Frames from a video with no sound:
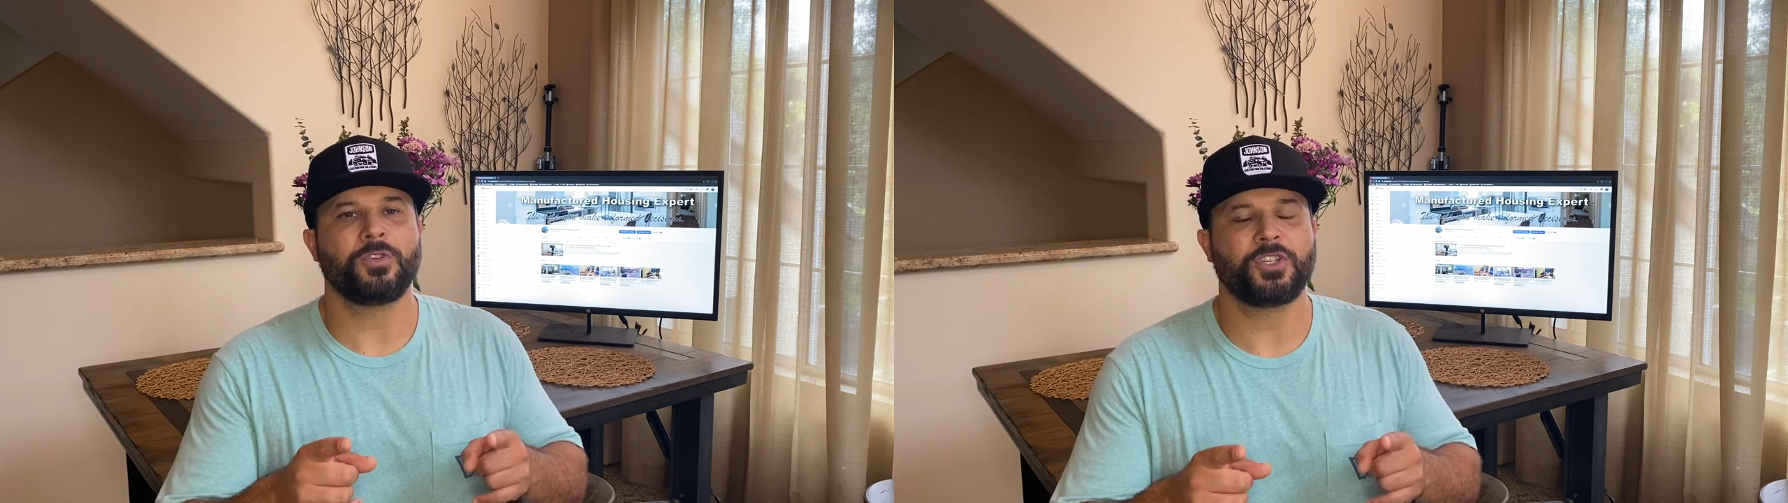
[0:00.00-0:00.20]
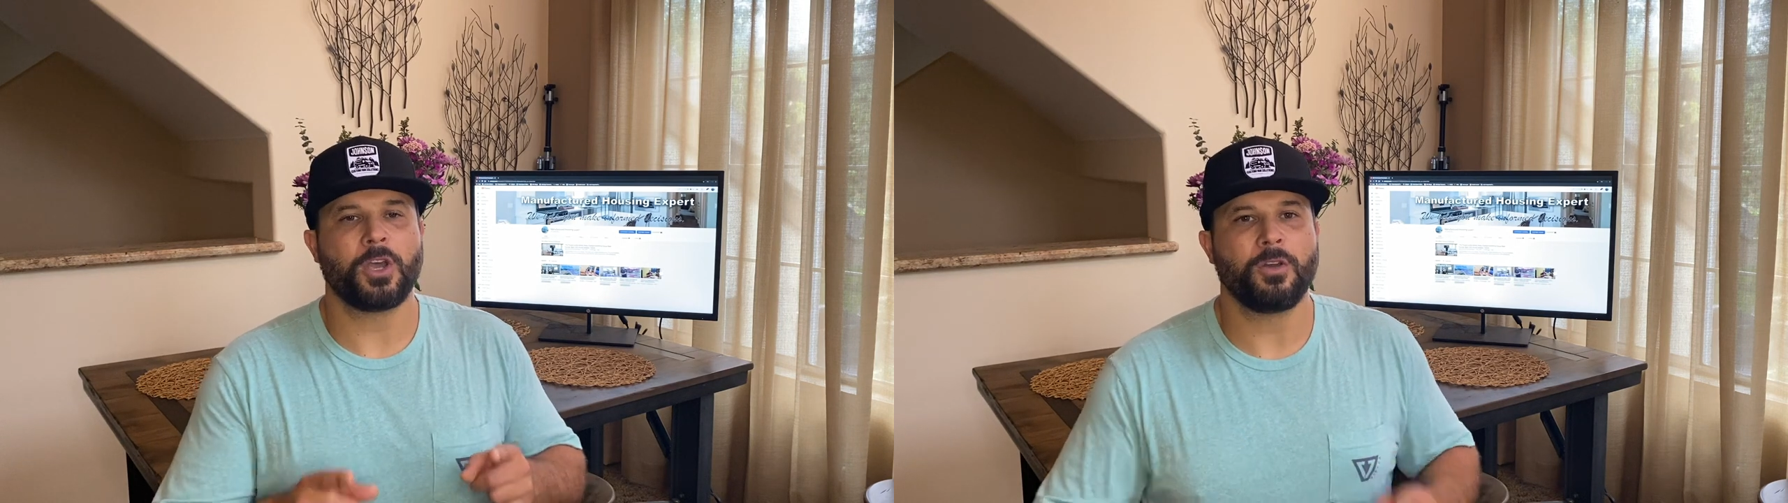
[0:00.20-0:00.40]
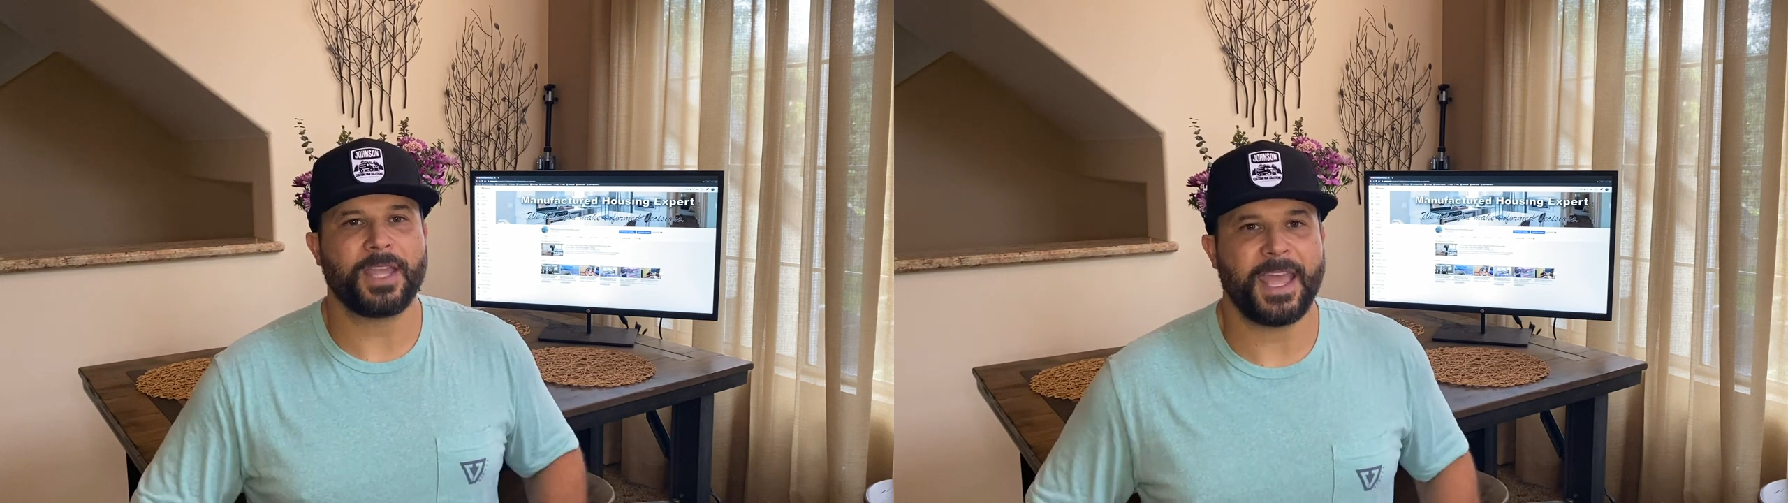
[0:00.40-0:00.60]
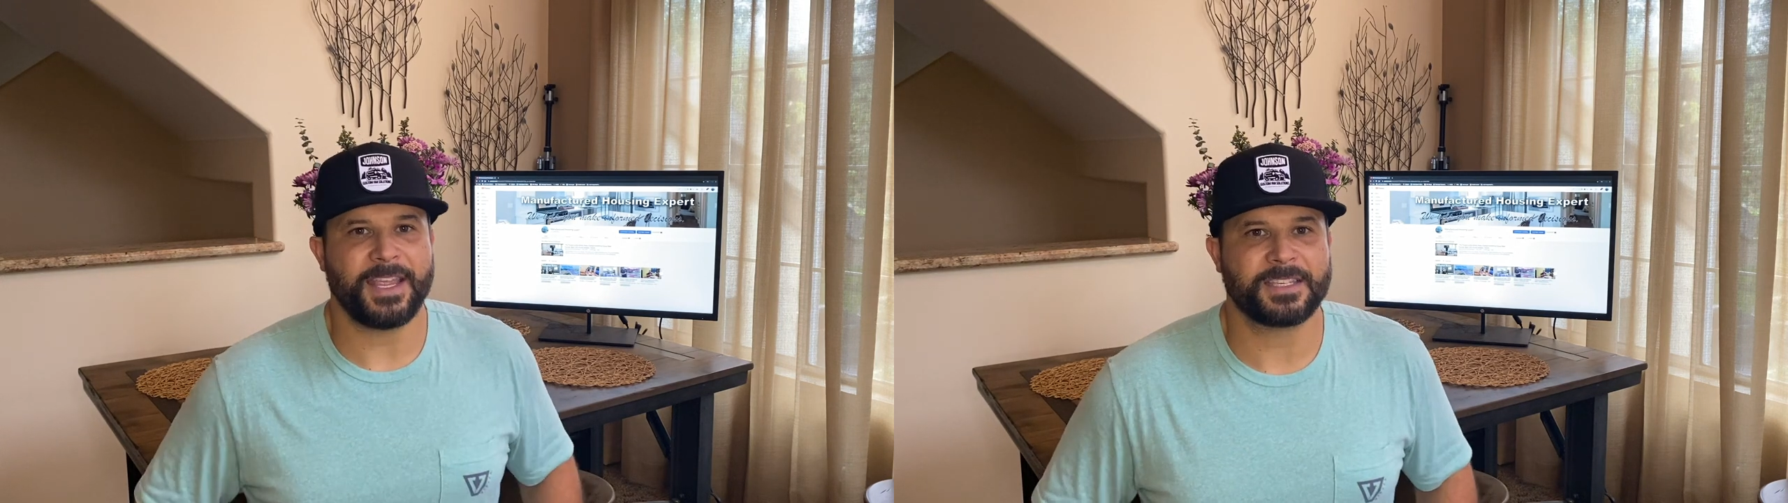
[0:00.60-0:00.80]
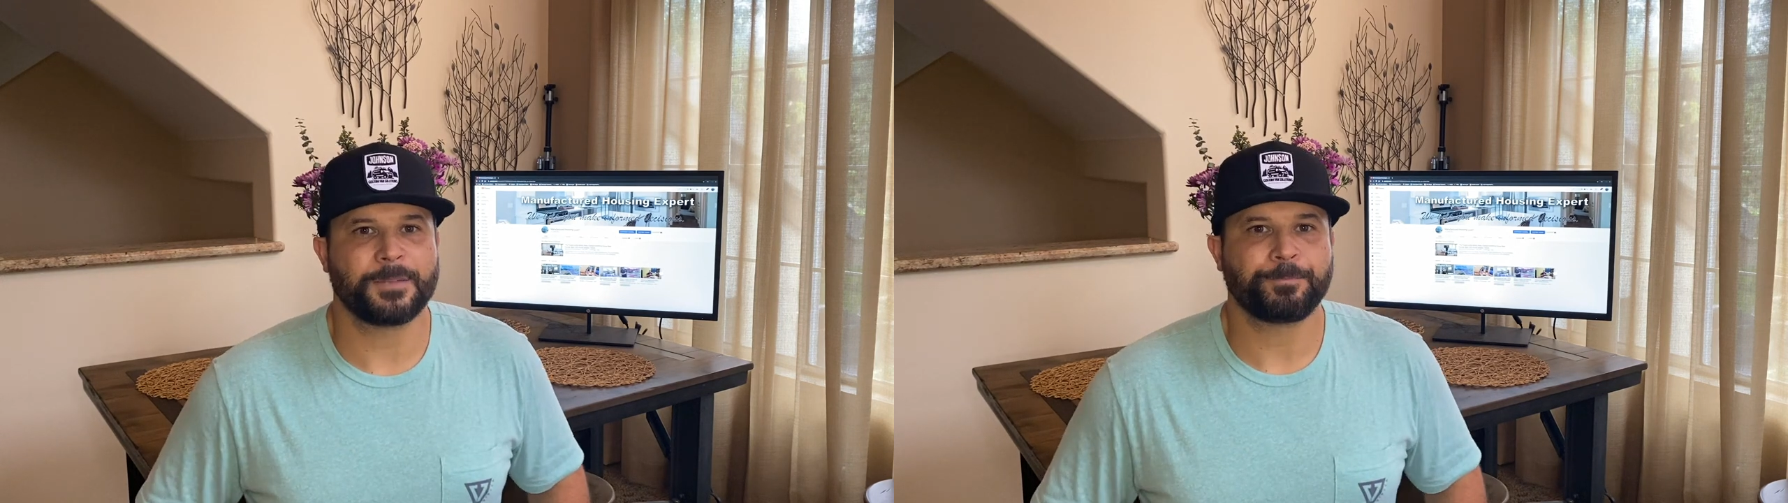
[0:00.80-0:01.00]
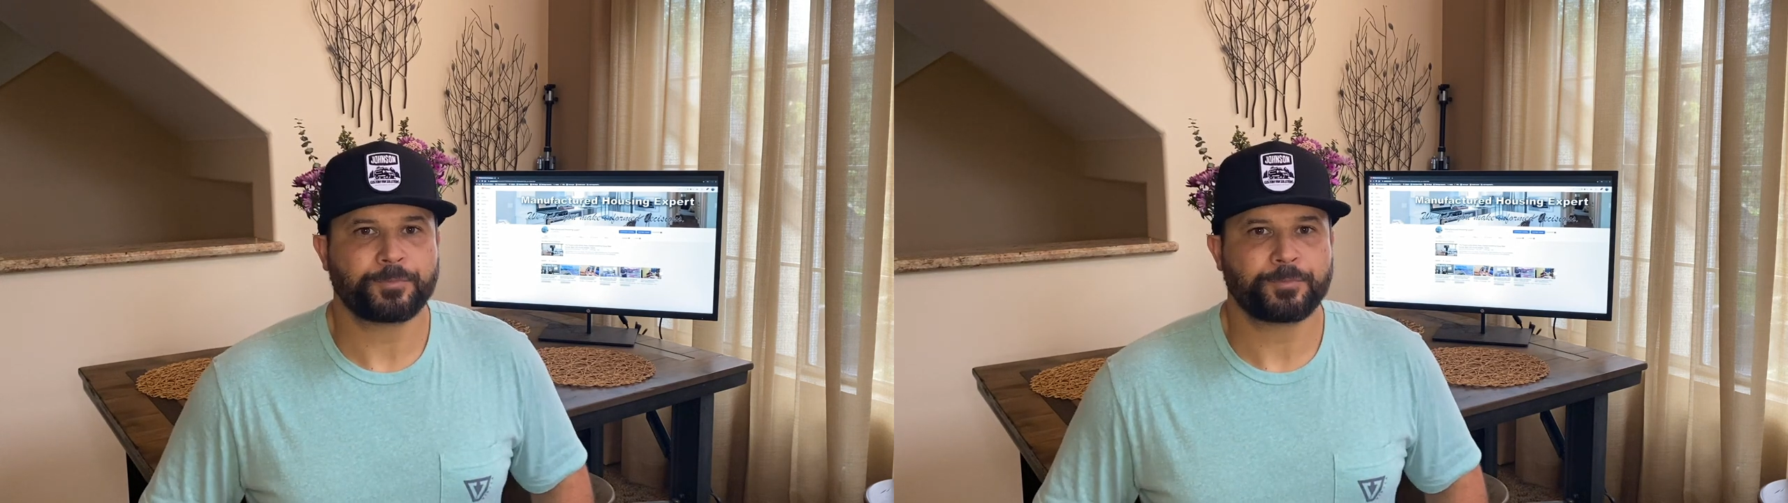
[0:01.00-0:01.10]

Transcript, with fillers: showcase